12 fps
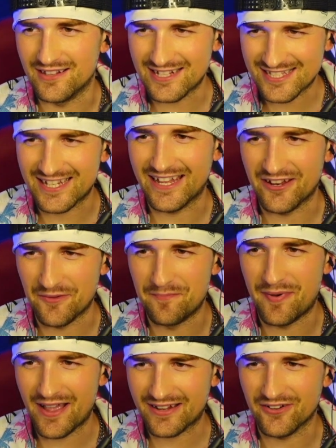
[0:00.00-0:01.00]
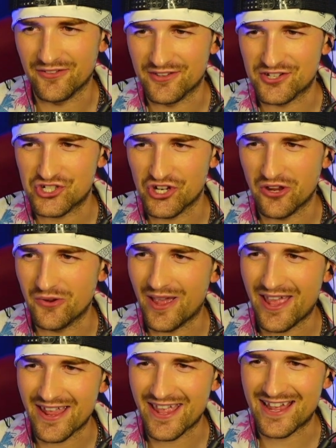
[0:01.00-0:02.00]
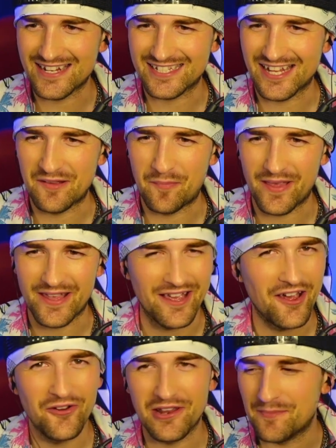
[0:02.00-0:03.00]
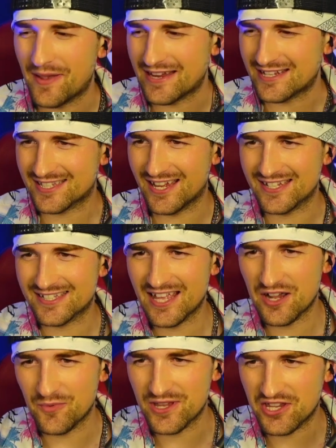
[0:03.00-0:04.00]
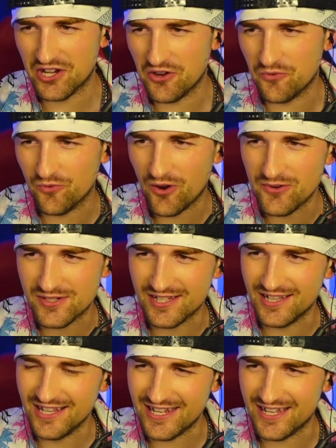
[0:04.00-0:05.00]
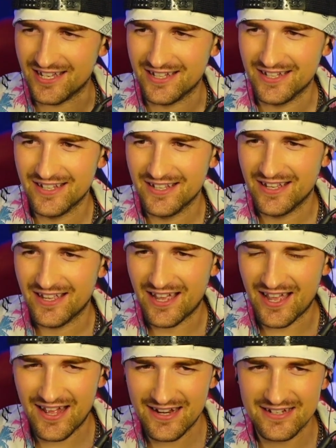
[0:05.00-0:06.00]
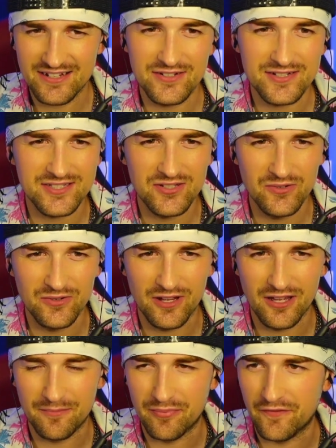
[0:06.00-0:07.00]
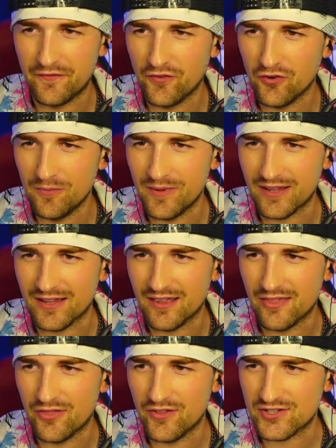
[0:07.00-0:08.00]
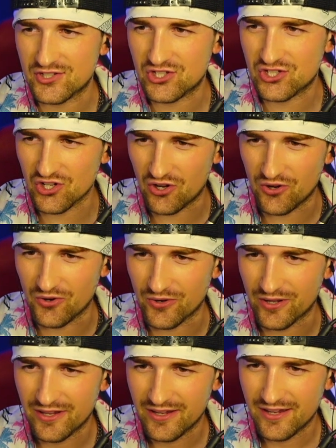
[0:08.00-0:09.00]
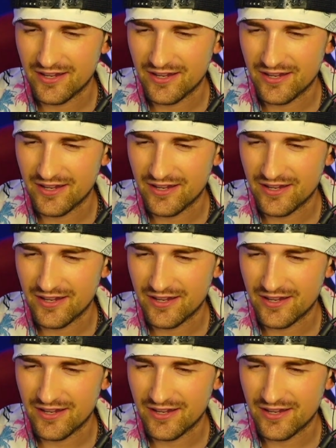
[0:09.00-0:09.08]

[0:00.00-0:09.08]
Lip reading: Let's get her back on the show ASAP. It only makes sense. There we go, Rosalía and Ozuna performing the song.